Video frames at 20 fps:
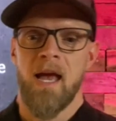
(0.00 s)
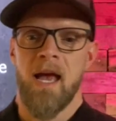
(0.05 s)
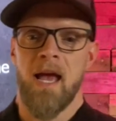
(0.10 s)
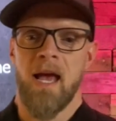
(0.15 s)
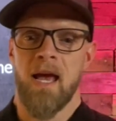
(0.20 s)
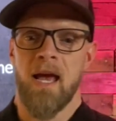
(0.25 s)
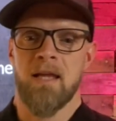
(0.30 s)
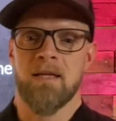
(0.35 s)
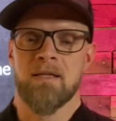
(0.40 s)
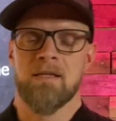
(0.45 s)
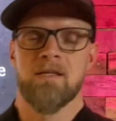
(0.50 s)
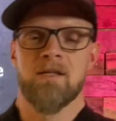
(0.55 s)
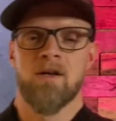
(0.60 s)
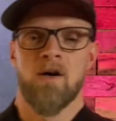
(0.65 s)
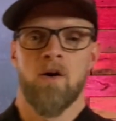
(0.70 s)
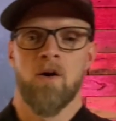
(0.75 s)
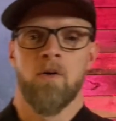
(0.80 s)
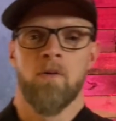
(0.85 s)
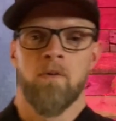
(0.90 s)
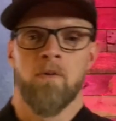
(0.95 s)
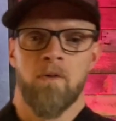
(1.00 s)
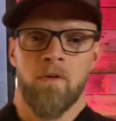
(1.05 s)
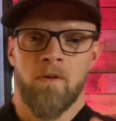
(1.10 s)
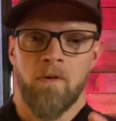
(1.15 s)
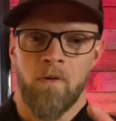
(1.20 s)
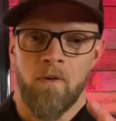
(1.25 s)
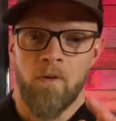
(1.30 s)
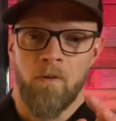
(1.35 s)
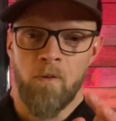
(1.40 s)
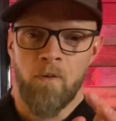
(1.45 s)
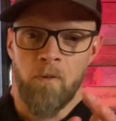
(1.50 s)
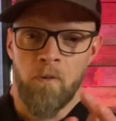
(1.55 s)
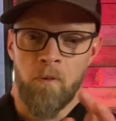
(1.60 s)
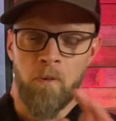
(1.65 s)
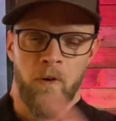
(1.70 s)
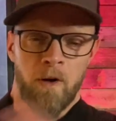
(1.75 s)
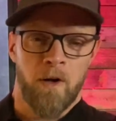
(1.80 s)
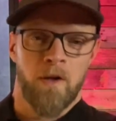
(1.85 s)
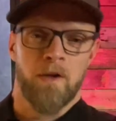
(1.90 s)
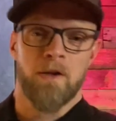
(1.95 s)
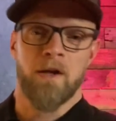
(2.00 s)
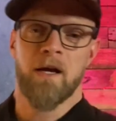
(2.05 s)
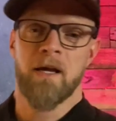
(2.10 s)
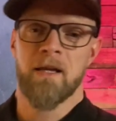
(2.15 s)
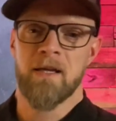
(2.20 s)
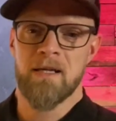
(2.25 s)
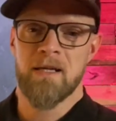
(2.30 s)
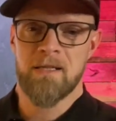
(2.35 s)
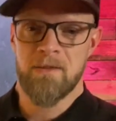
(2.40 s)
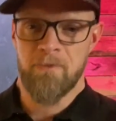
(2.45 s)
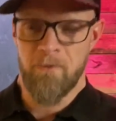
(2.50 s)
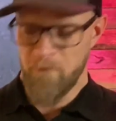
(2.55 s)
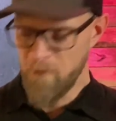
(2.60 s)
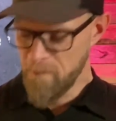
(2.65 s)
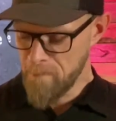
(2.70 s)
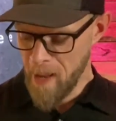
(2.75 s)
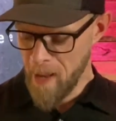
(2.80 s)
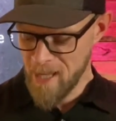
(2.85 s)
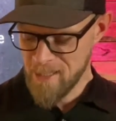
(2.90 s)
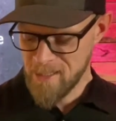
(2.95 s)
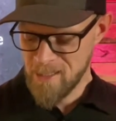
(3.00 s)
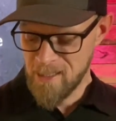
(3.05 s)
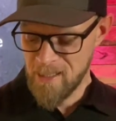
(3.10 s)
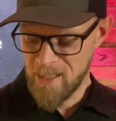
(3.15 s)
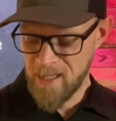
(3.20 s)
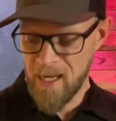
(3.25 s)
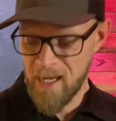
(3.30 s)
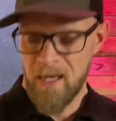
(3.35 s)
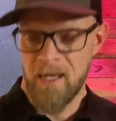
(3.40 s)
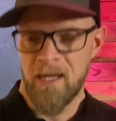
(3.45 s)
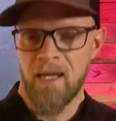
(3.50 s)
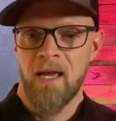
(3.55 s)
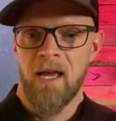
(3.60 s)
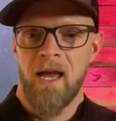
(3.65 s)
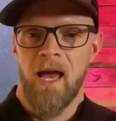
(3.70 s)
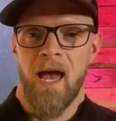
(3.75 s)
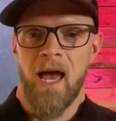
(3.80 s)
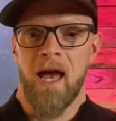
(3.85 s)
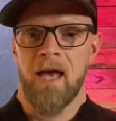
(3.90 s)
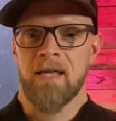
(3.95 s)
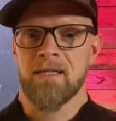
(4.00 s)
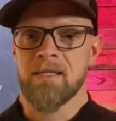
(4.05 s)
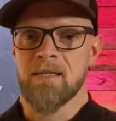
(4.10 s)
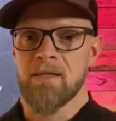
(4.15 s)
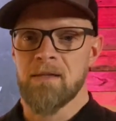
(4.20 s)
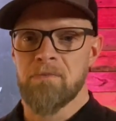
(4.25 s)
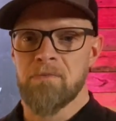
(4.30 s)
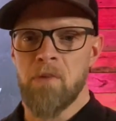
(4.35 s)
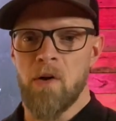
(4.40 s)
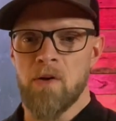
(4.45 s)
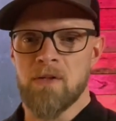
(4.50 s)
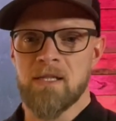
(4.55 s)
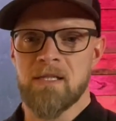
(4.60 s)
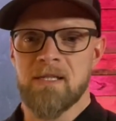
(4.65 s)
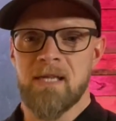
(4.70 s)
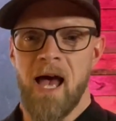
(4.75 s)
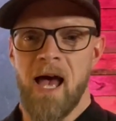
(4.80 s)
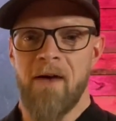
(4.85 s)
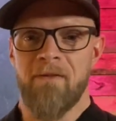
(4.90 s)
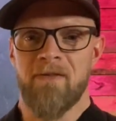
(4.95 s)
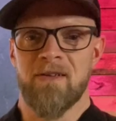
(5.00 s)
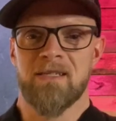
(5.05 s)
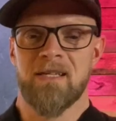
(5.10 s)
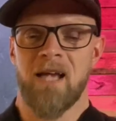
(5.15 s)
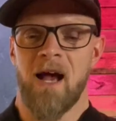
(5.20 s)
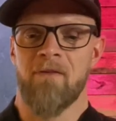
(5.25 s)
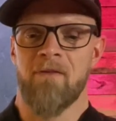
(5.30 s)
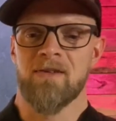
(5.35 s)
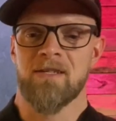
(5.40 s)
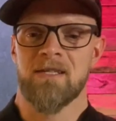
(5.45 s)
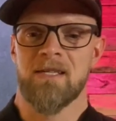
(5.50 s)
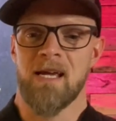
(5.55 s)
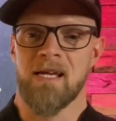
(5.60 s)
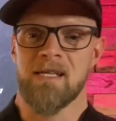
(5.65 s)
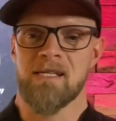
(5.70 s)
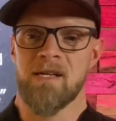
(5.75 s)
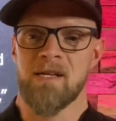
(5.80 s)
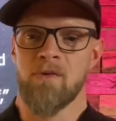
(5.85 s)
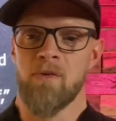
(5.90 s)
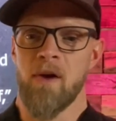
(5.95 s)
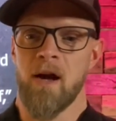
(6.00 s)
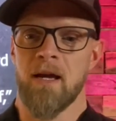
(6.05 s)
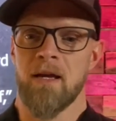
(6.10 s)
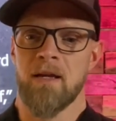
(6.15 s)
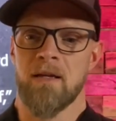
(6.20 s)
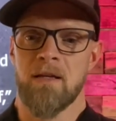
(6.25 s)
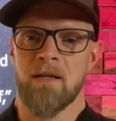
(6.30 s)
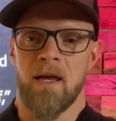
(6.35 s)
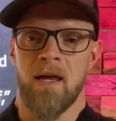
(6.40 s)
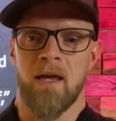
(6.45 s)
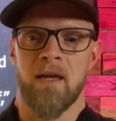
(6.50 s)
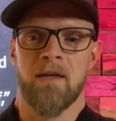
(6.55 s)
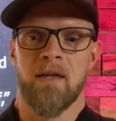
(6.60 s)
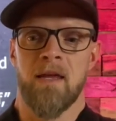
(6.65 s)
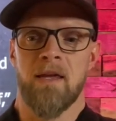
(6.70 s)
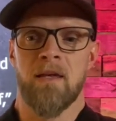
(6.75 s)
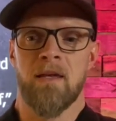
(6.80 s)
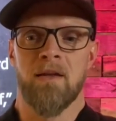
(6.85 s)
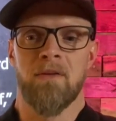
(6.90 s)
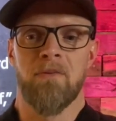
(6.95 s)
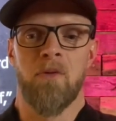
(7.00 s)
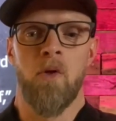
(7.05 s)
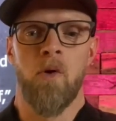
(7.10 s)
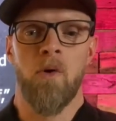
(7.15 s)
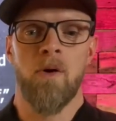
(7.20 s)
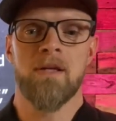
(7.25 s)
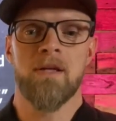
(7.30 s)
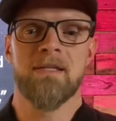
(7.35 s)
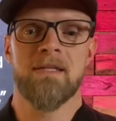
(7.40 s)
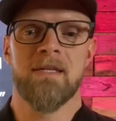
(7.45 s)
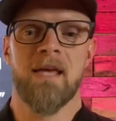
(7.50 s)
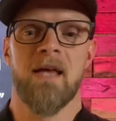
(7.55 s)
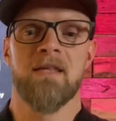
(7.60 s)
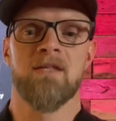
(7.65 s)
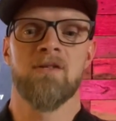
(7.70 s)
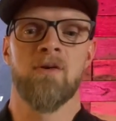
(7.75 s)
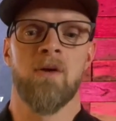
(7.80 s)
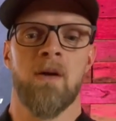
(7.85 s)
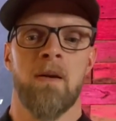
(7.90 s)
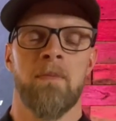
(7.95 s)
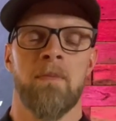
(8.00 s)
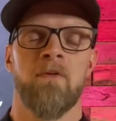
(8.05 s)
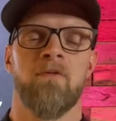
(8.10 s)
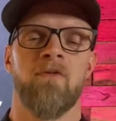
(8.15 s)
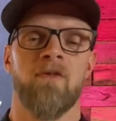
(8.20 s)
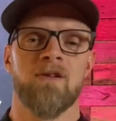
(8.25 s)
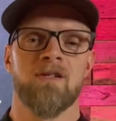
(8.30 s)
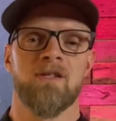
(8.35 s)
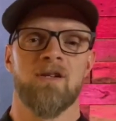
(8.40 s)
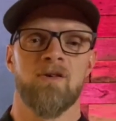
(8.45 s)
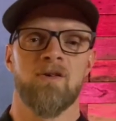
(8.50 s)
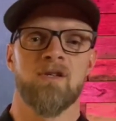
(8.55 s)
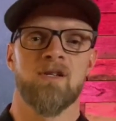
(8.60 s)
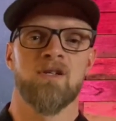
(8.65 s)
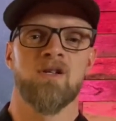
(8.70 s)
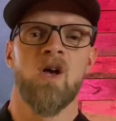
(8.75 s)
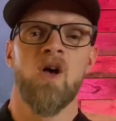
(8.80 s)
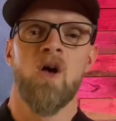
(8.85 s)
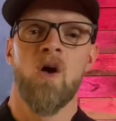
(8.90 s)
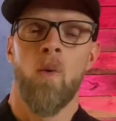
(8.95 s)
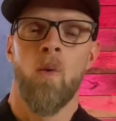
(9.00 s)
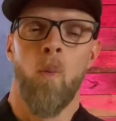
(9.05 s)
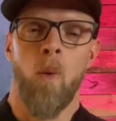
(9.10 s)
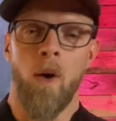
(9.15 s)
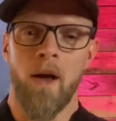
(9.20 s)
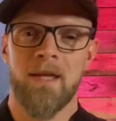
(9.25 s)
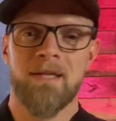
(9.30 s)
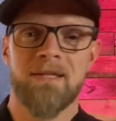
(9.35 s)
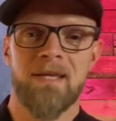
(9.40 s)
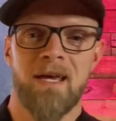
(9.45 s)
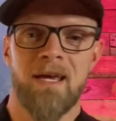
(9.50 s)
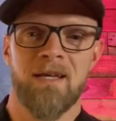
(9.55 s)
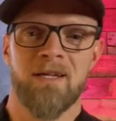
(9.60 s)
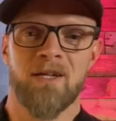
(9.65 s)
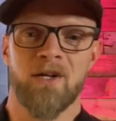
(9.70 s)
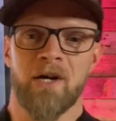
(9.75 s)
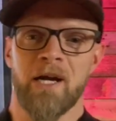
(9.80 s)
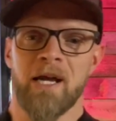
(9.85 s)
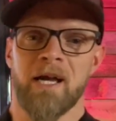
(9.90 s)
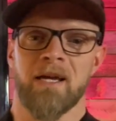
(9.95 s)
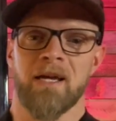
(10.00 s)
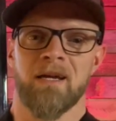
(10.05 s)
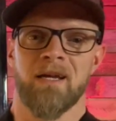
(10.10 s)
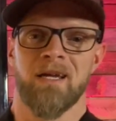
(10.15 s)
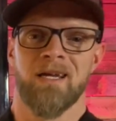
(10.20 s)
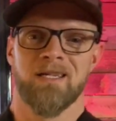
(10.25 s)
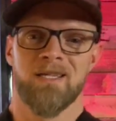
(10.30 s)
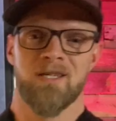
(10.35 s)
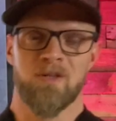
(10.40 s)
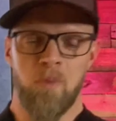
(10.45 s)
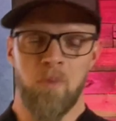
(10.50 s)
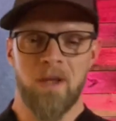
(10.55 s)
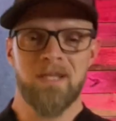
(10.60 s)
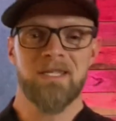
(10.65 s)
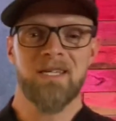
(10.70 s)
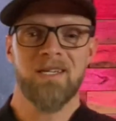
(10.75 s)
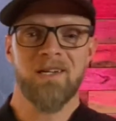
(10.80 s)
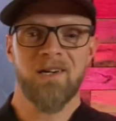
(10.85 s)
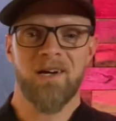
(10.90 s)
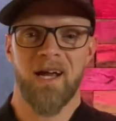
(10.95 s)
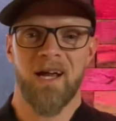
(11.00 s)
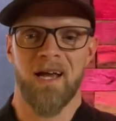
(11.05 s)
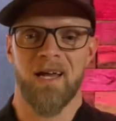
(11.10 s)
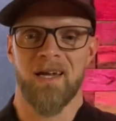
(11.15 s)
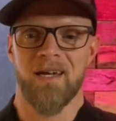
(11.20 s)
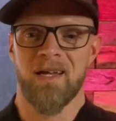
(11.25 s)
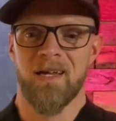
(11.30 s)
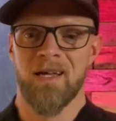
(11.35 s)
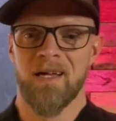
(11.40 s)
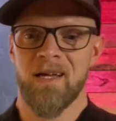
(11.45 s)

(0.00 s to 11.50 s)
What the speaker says: And so we're going to look at this passage again as Moses had this conversation, right? And then the Lord said to him in verse 2, it says, what is it in your hand? He says, what's in your hand?